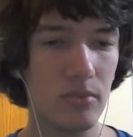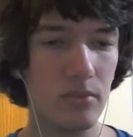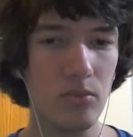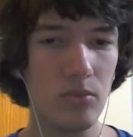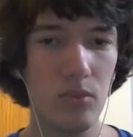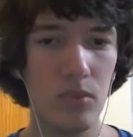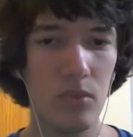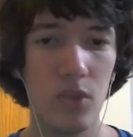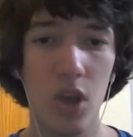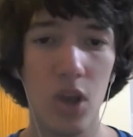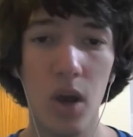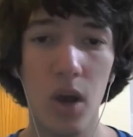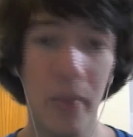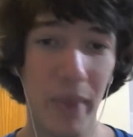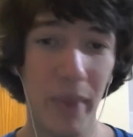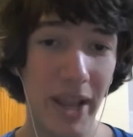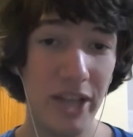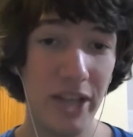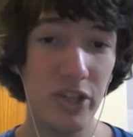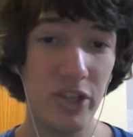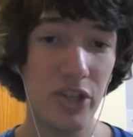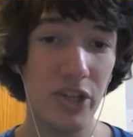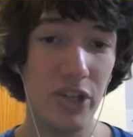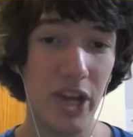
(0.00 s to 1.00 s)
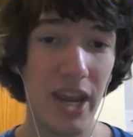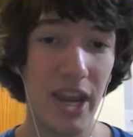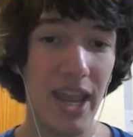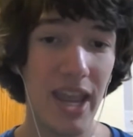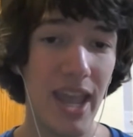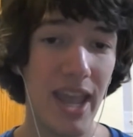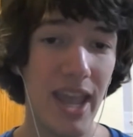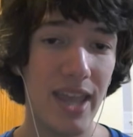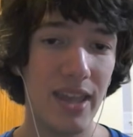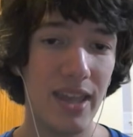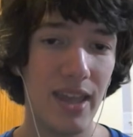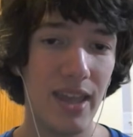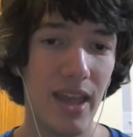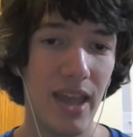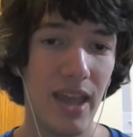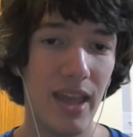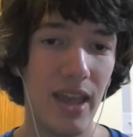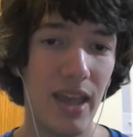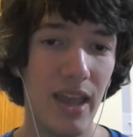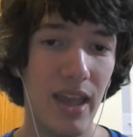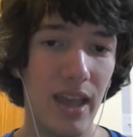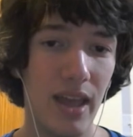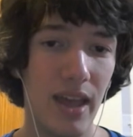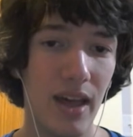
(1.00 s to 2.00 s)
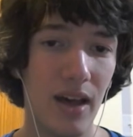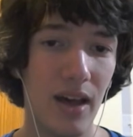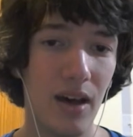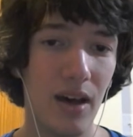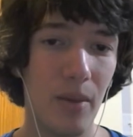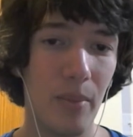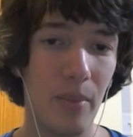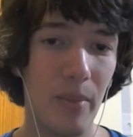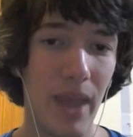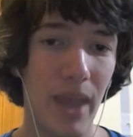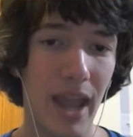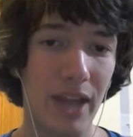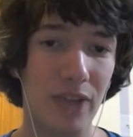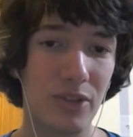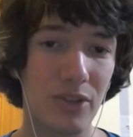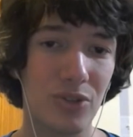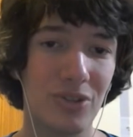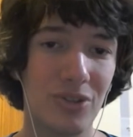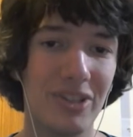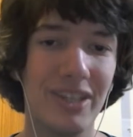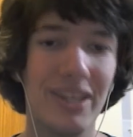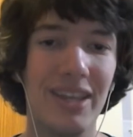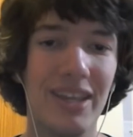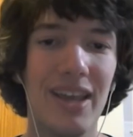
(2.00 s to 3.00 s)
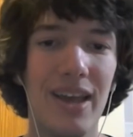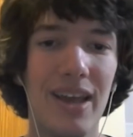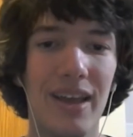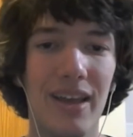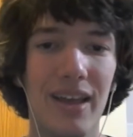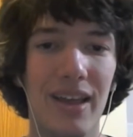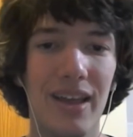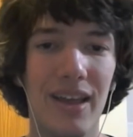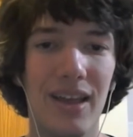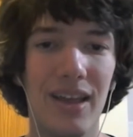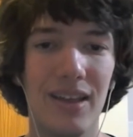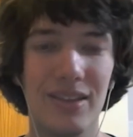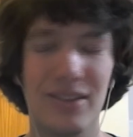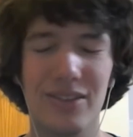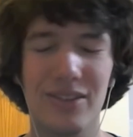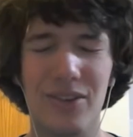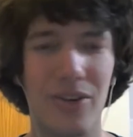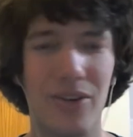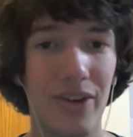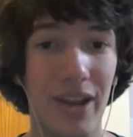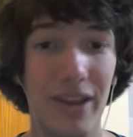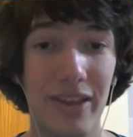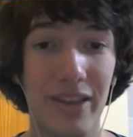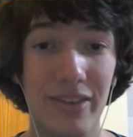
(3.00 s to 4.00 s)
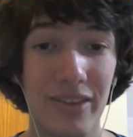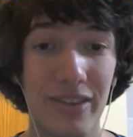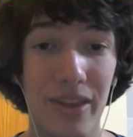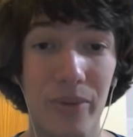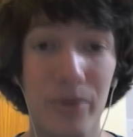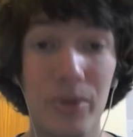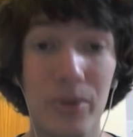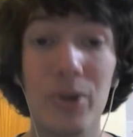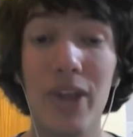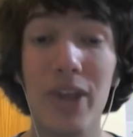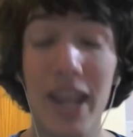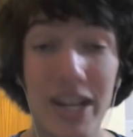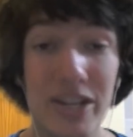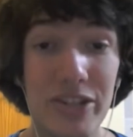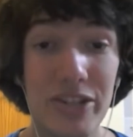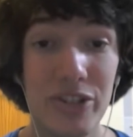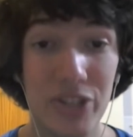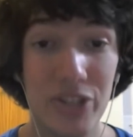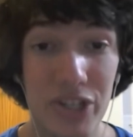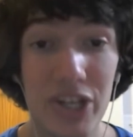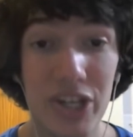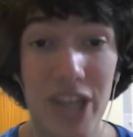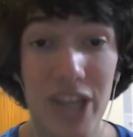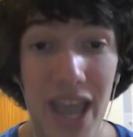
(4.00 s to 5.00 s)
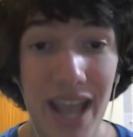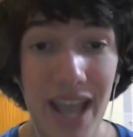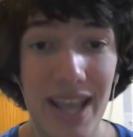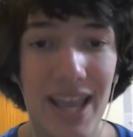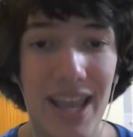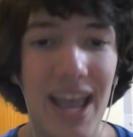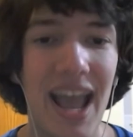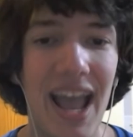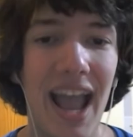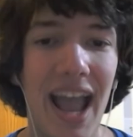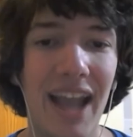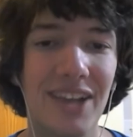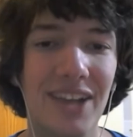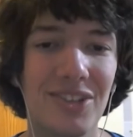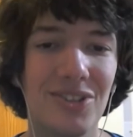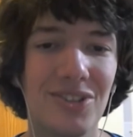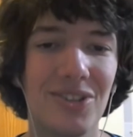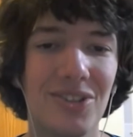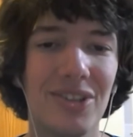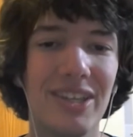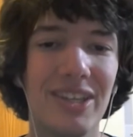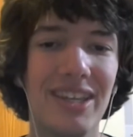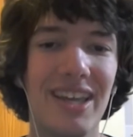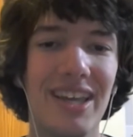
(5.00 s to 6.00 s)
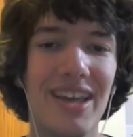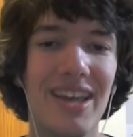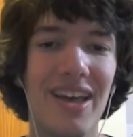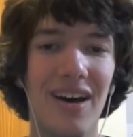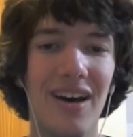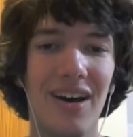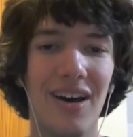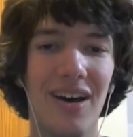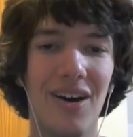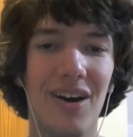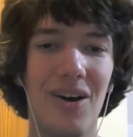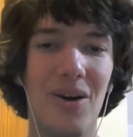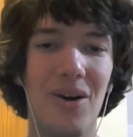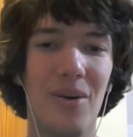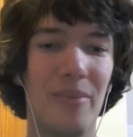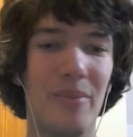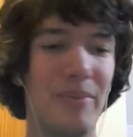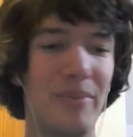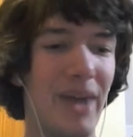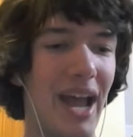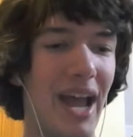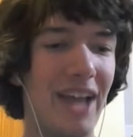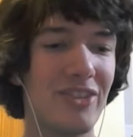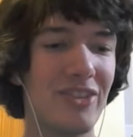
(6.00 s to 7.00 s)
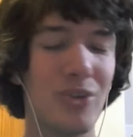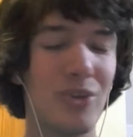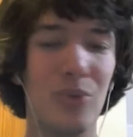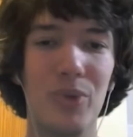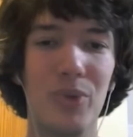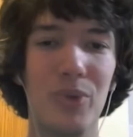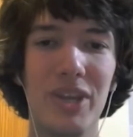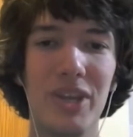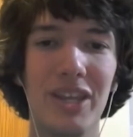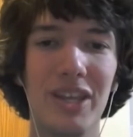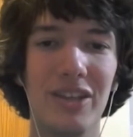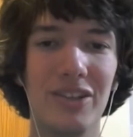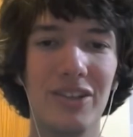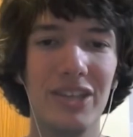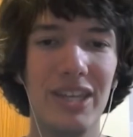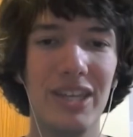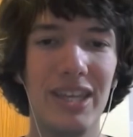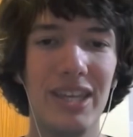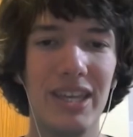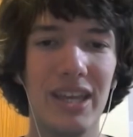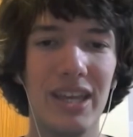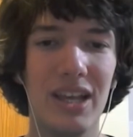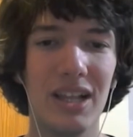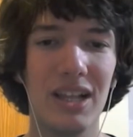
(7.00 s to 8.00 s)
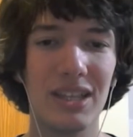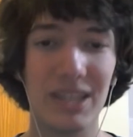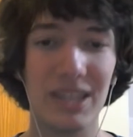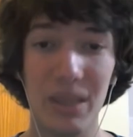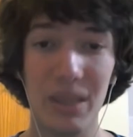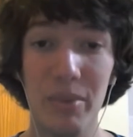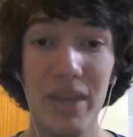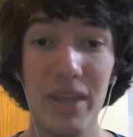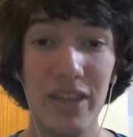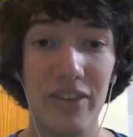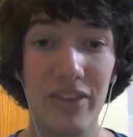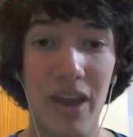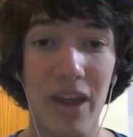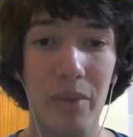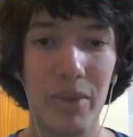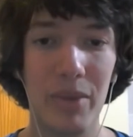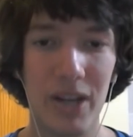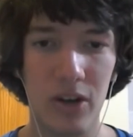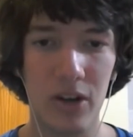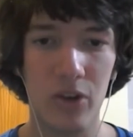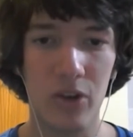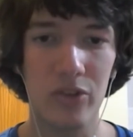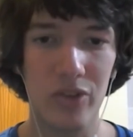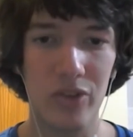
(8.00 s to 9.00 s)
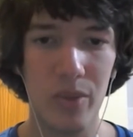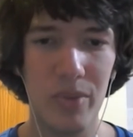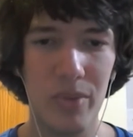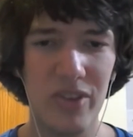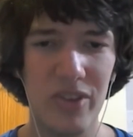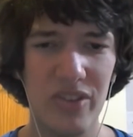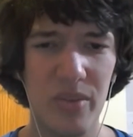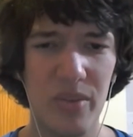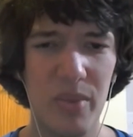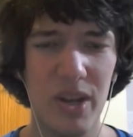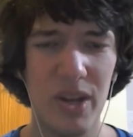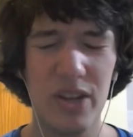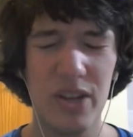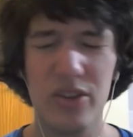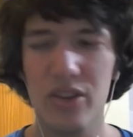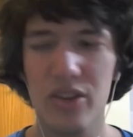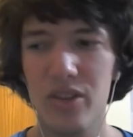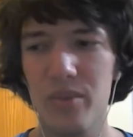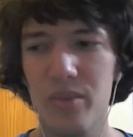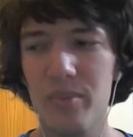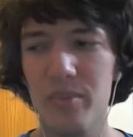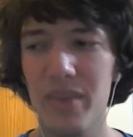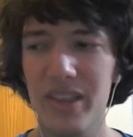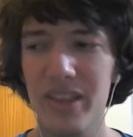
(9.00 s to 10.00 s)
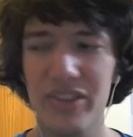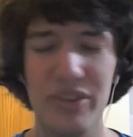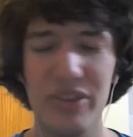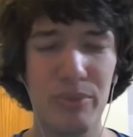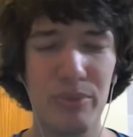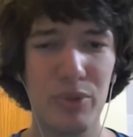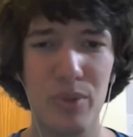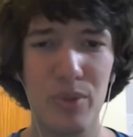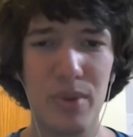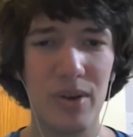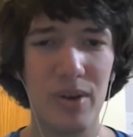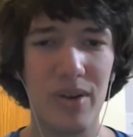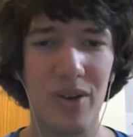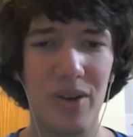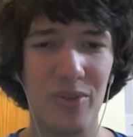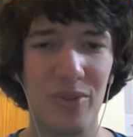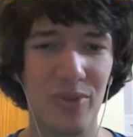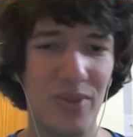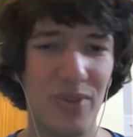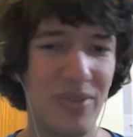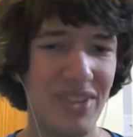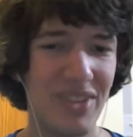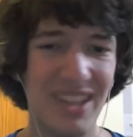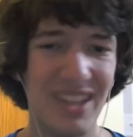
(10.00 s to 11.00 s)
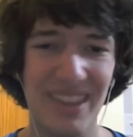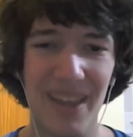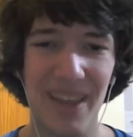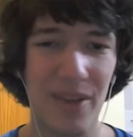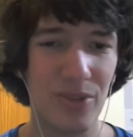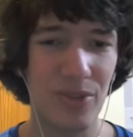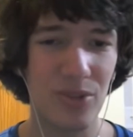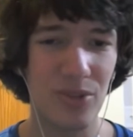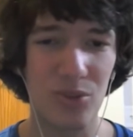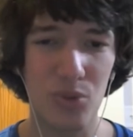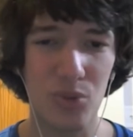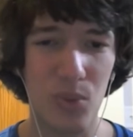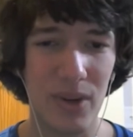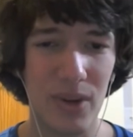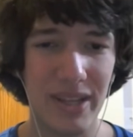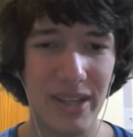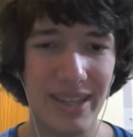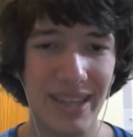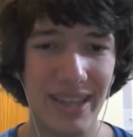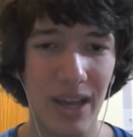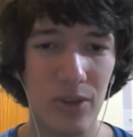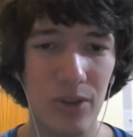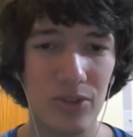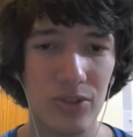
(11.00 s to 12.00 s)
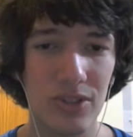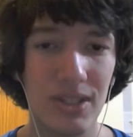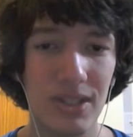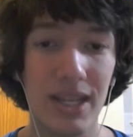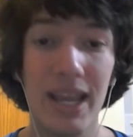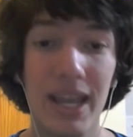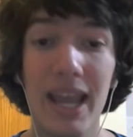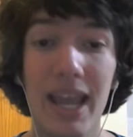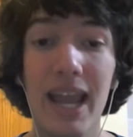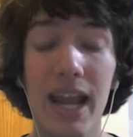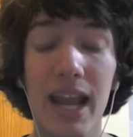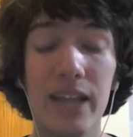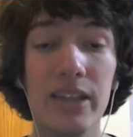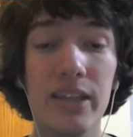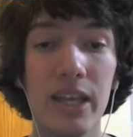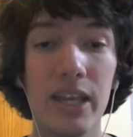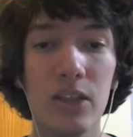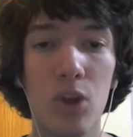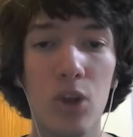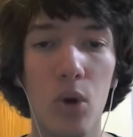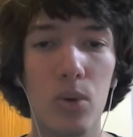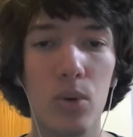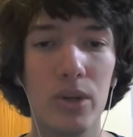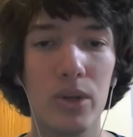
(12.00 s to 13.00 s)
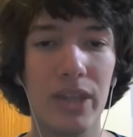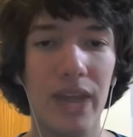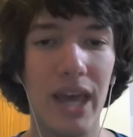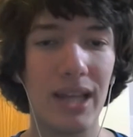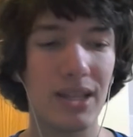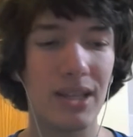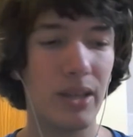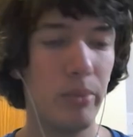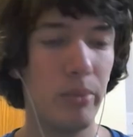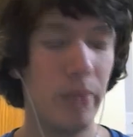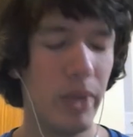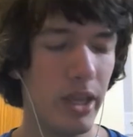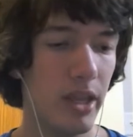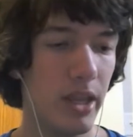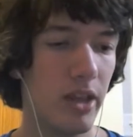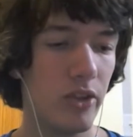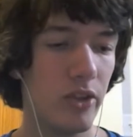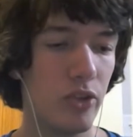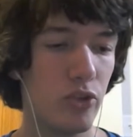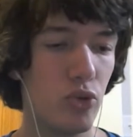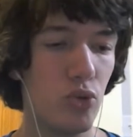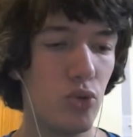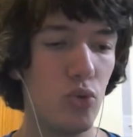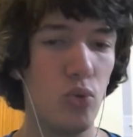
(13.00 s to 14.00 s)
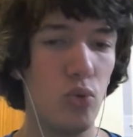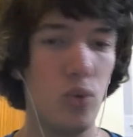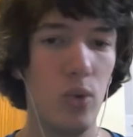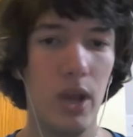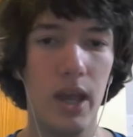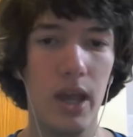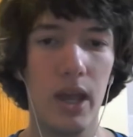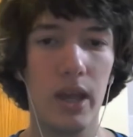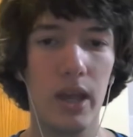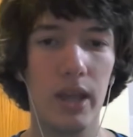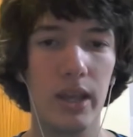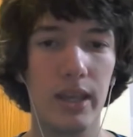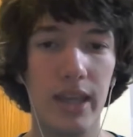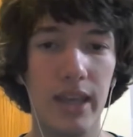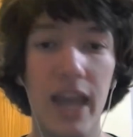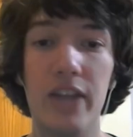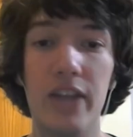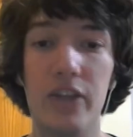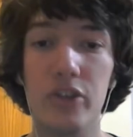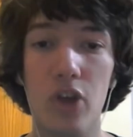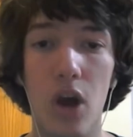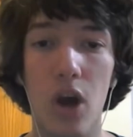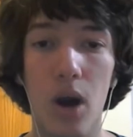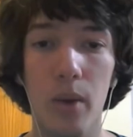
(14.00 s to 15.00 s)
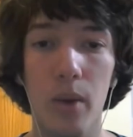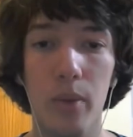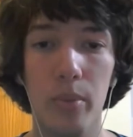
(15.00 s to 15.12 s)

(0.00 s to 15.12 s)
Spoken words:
HGA actually, sorry, I said that weird. HGA actually has a weekly limit to how many cards can be submitted to them. It seems to be around 15,000, 20,000, and they lowered that limit to catch up